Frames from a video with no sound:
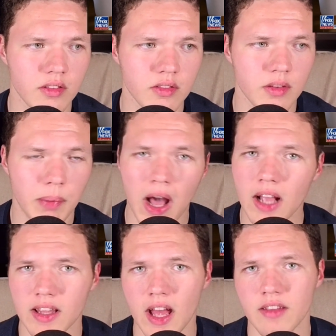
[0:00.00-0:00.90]

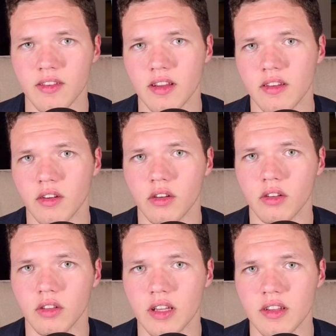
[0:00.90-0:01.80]
podcasts
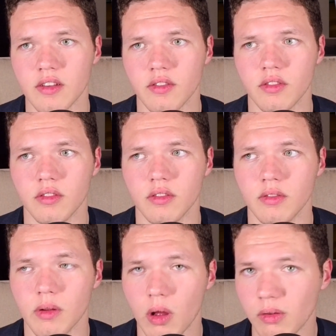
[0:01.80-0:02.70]
that these
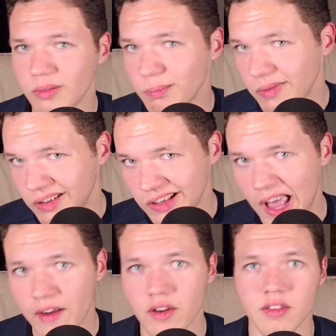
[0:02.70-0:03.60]

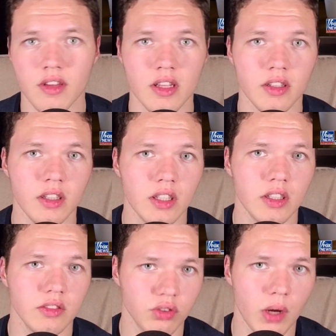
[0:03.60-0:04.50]
Harris and
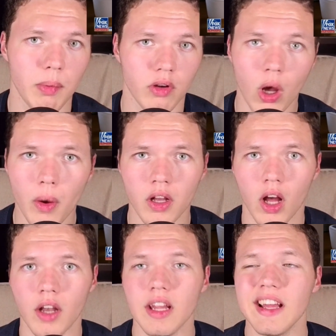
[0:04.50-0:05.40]
Trump are going
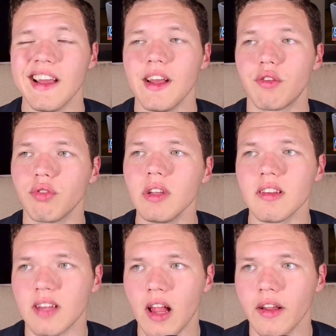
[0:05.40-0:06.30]
on, it's really
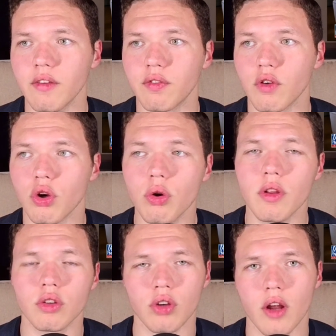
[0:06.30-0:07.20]
telling of who
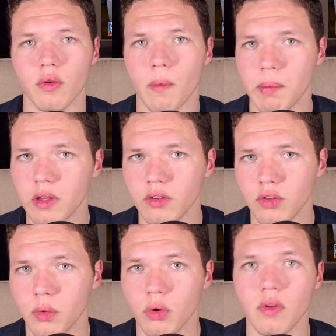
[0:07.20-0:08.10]
they're trying to appeal
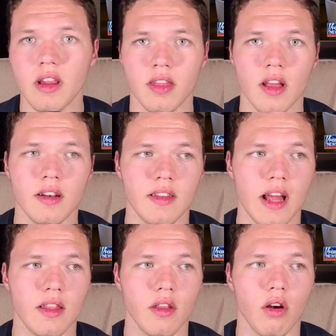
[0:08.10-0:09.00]
to and who they think
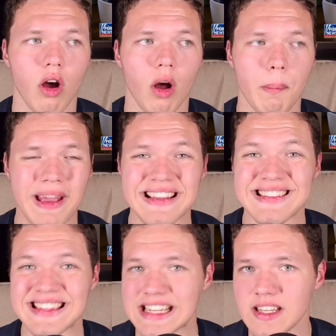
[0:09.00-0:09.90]
that their
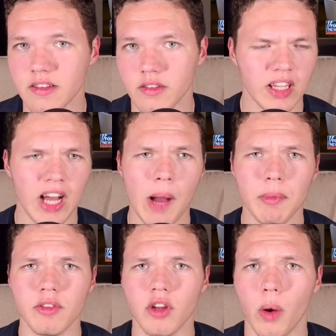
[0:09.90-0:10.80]
base is.
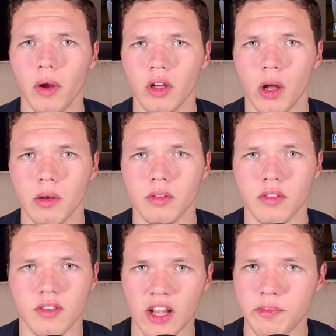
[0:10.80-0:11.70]
Kamala's going on
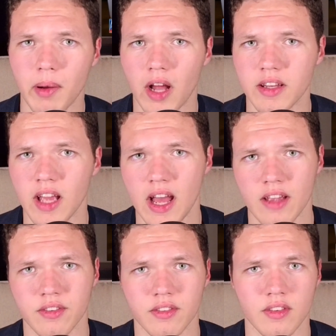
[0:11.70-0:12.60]
sex
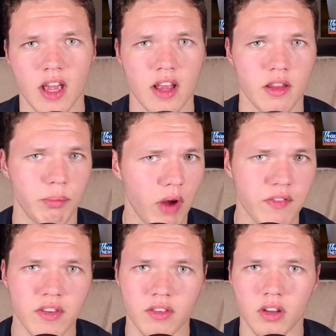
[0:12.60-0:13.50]
podcasts and The
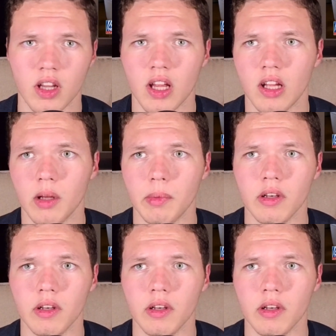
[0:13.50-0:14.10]
Breakfast Club and